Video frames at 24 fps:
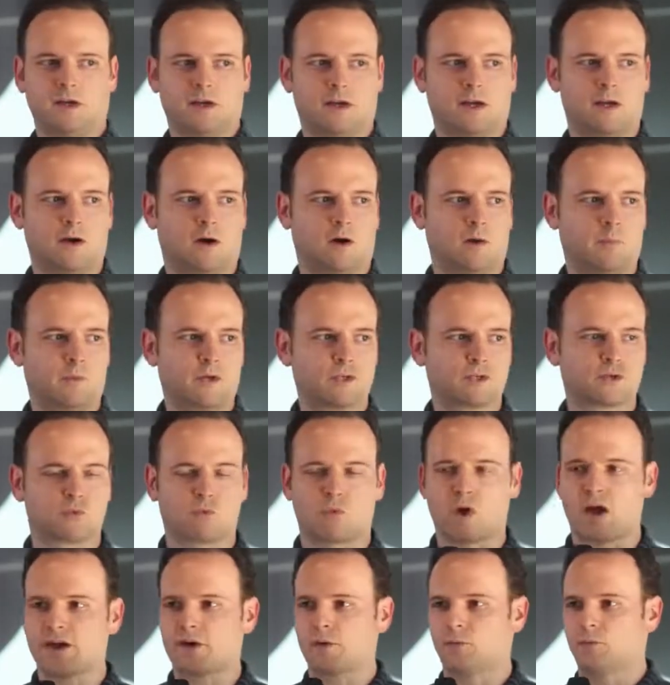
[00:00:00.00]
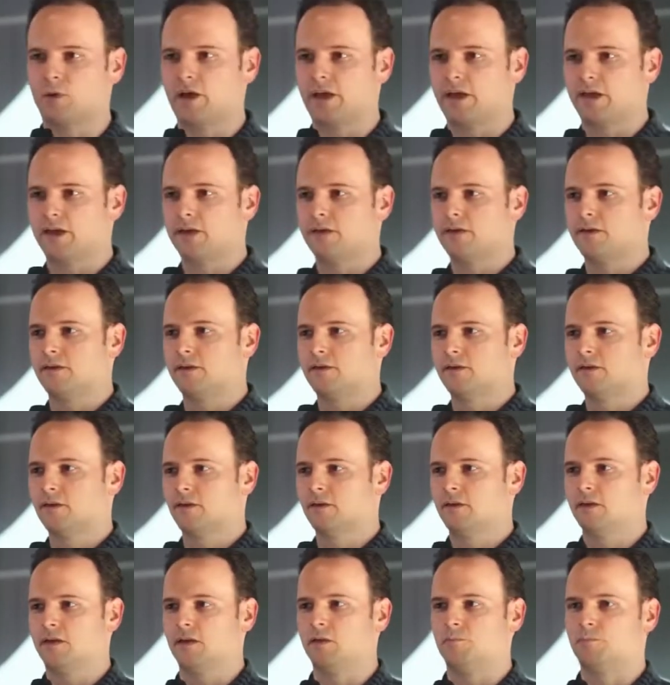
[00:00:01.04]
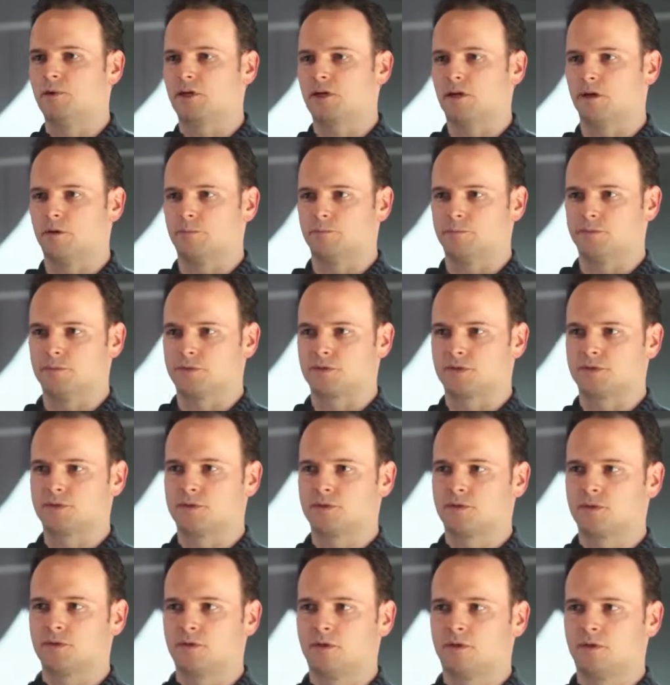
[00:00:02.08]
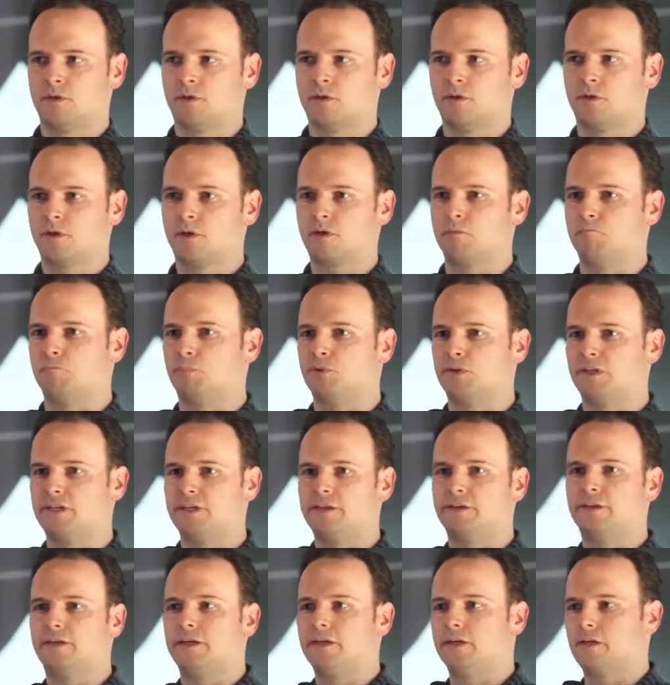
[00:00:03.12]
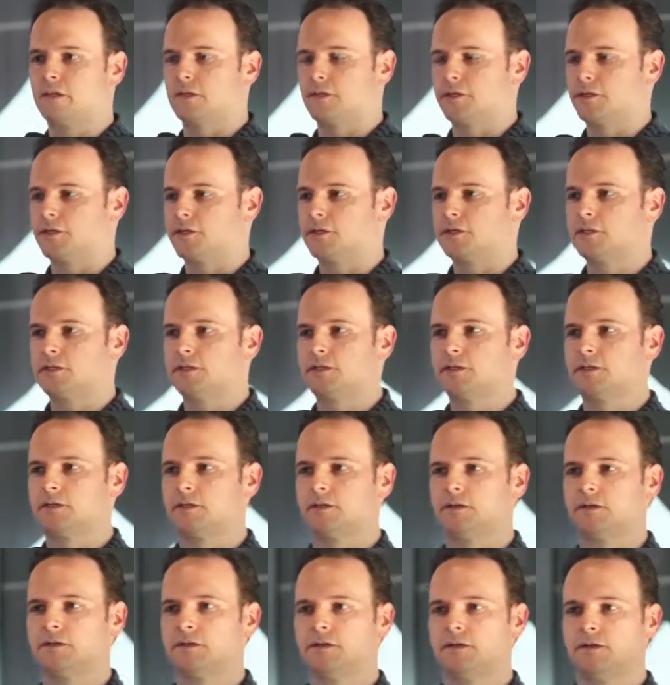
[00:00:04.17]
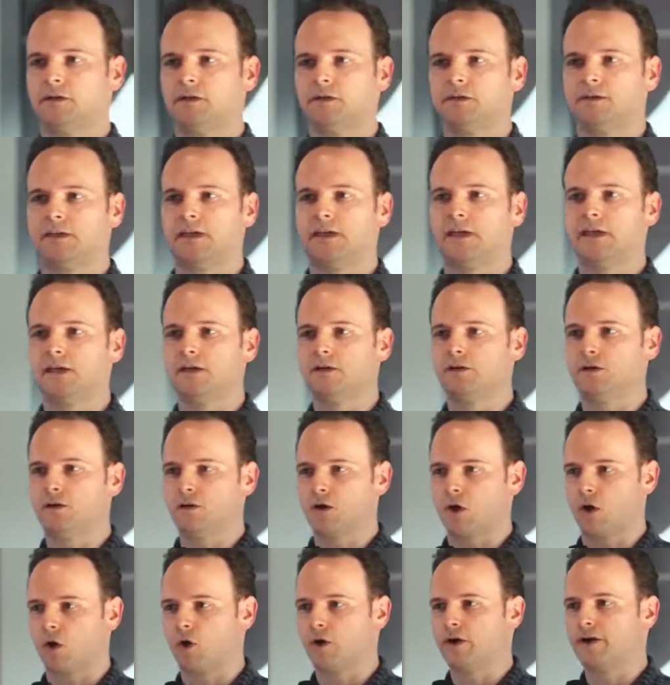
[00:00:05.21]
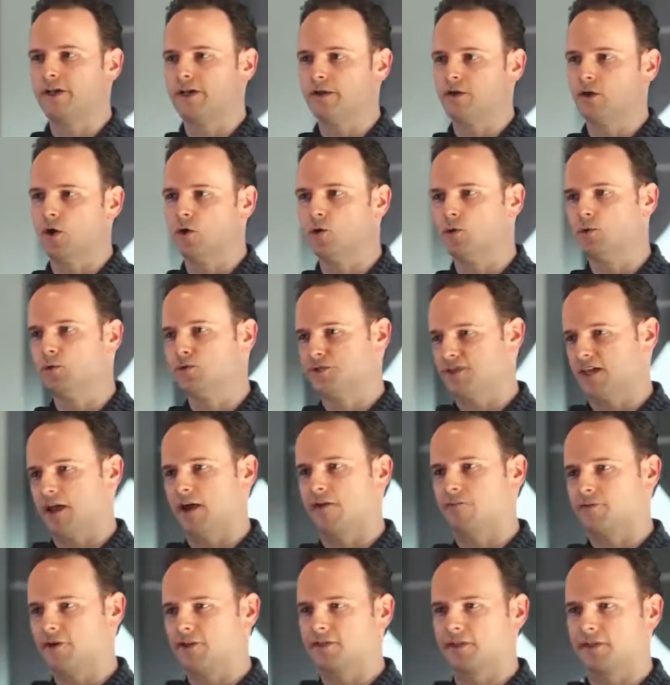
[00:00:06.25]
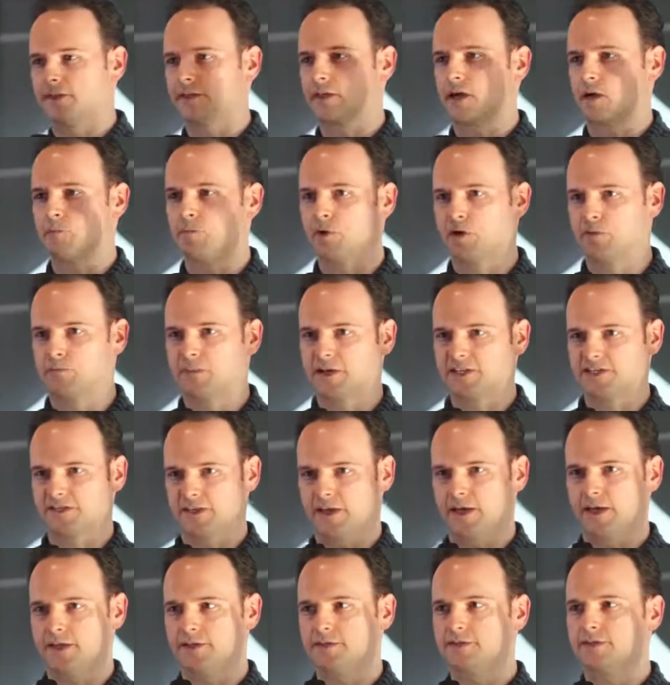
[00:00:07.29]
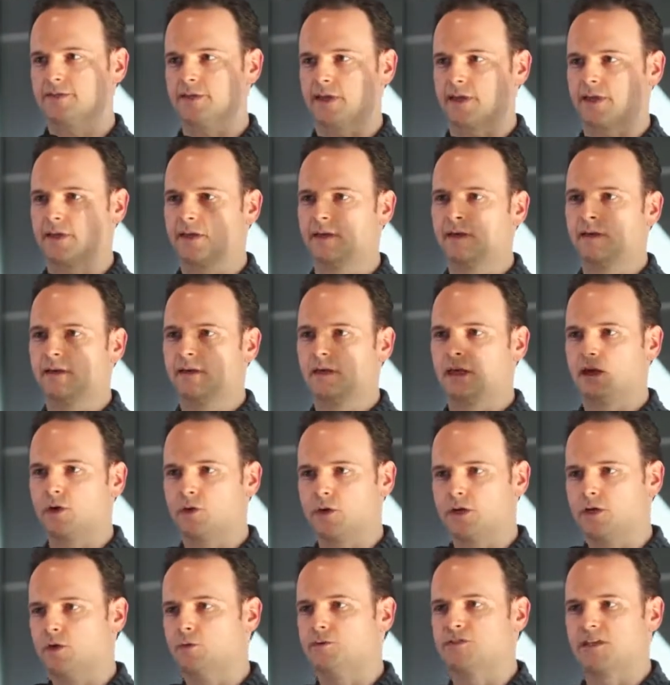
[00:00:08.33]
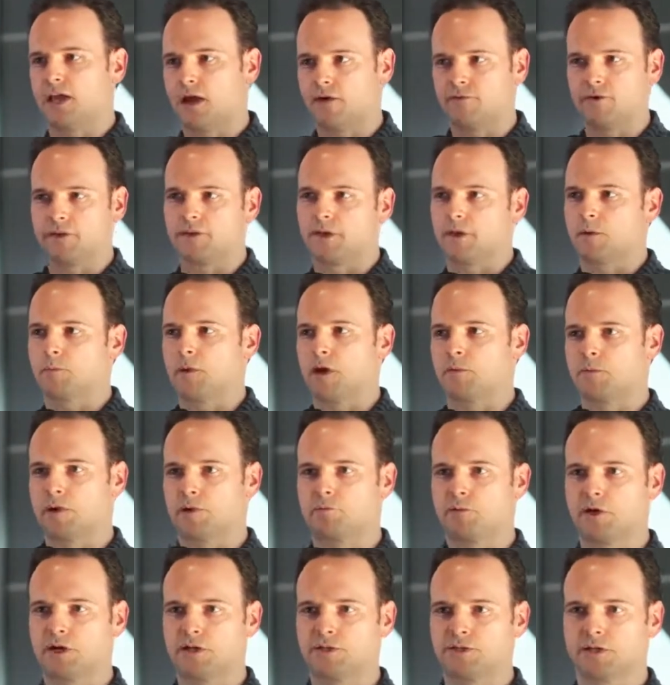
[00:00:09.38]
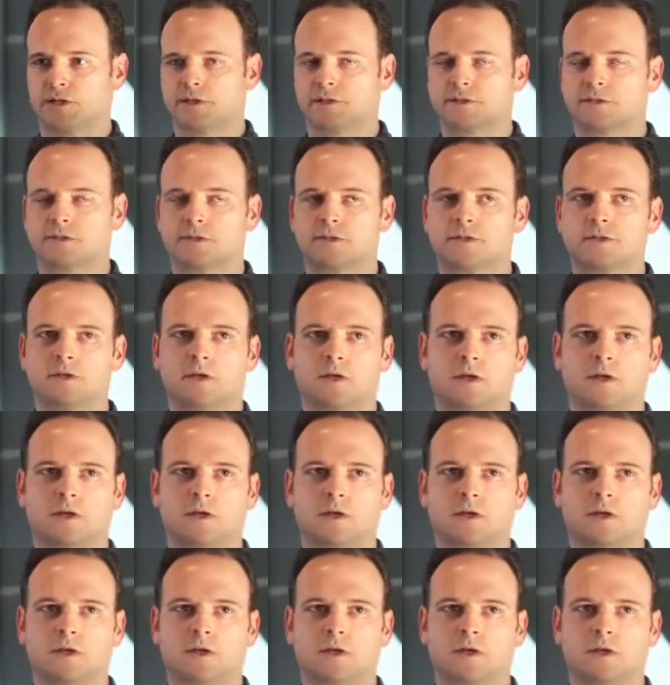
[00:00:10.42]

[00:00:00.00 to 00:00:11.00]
And almost right away, it becomes completely clear that he already knows everything that I put in my slides. Like, he already knows everything about my projects.